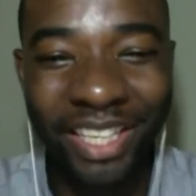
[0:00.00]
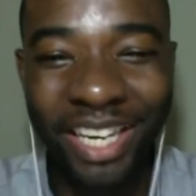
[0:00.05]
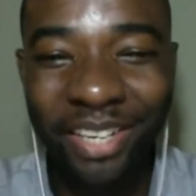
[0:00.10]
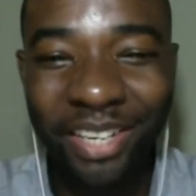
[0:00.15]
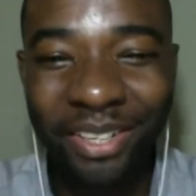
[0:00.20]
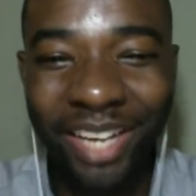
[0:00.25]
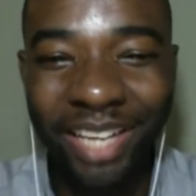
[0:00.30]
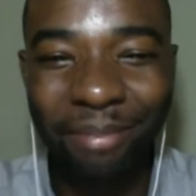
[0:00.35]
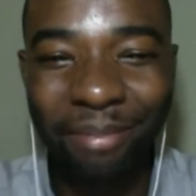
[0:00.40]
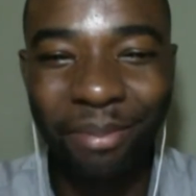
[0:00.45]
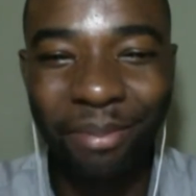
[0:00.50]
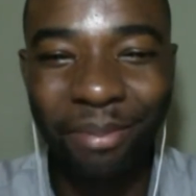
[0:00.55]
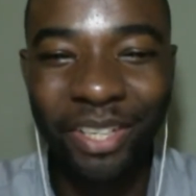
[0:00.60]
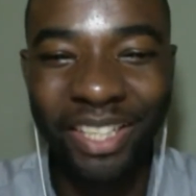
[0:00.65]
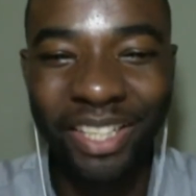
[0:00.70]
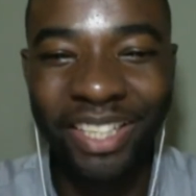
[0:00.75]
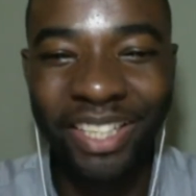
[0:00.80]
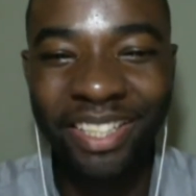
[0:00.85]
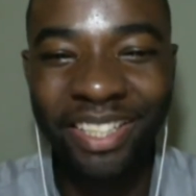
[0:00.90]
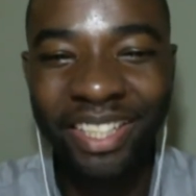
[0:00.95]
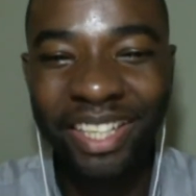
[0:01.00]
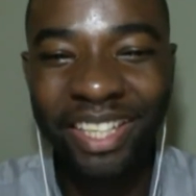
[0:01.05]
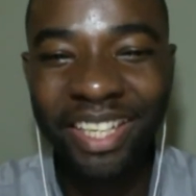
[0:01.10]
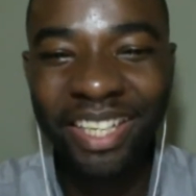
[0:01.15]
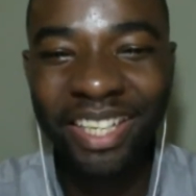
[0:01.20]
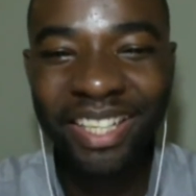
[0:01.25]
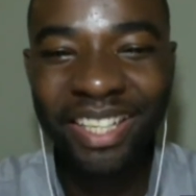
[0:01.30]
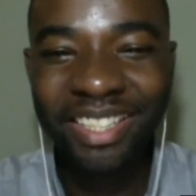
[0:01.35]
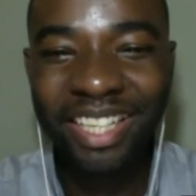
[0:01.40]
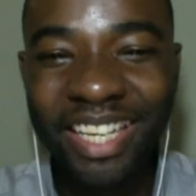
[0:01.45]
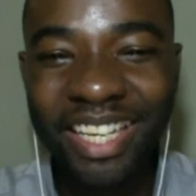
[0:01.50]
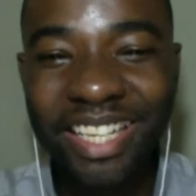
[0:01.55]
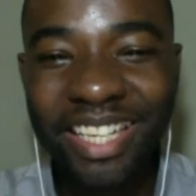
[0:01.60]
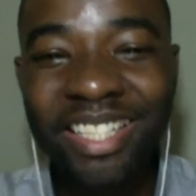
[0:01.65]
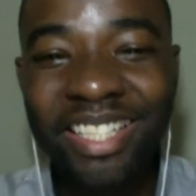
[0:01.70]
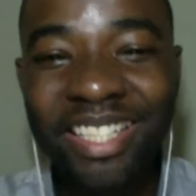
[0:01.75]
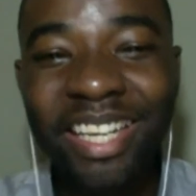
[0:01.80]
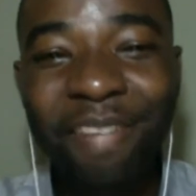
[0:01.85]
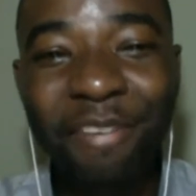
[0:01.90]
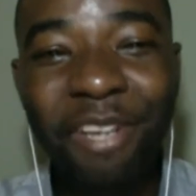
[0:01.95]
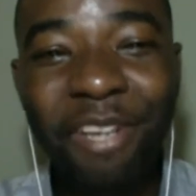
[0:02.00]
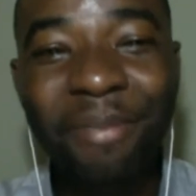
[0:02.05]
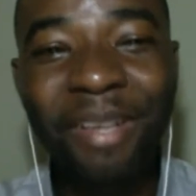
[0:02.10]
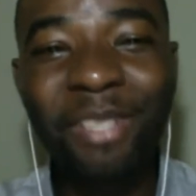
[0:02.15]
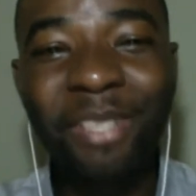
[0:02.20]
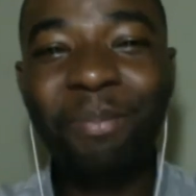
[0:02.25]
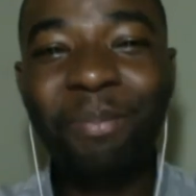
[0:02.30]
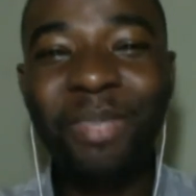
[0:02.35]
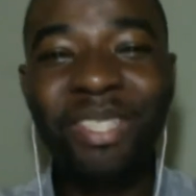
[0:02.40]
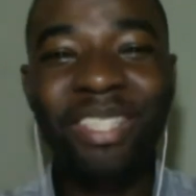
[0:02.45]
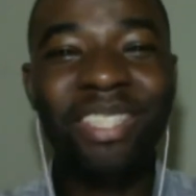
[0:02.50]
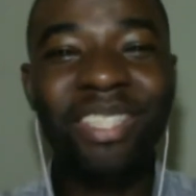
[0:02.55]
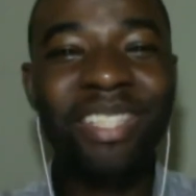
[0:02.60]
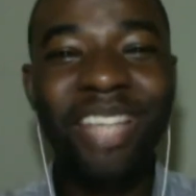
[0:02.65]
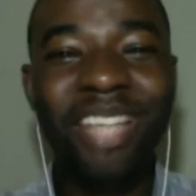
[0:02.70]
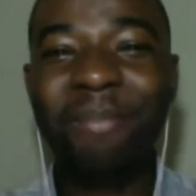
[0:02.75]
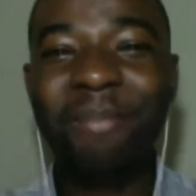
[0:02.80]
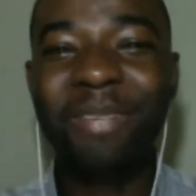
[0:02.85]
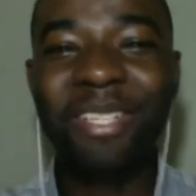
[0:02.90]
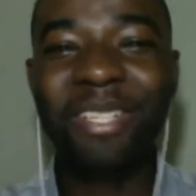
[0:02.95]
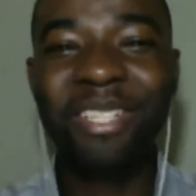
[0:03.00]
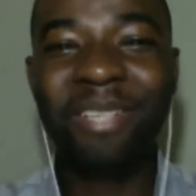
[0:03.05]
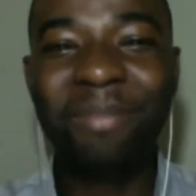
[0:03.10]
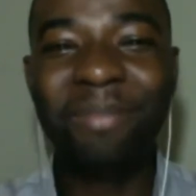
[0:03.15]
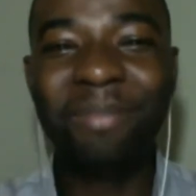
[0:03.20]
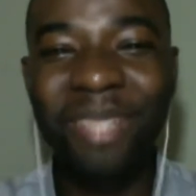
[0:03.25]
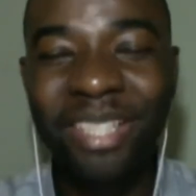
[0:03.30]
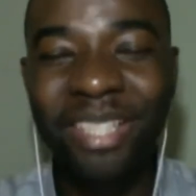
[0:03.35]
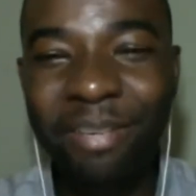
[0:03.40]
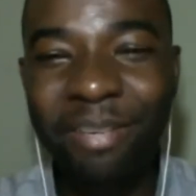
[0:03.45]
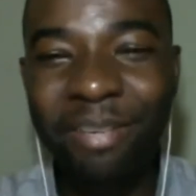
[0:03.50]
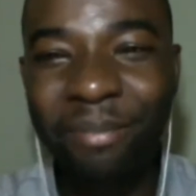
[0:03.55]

I don't like blogging because I sit in front of my computer just typing something out.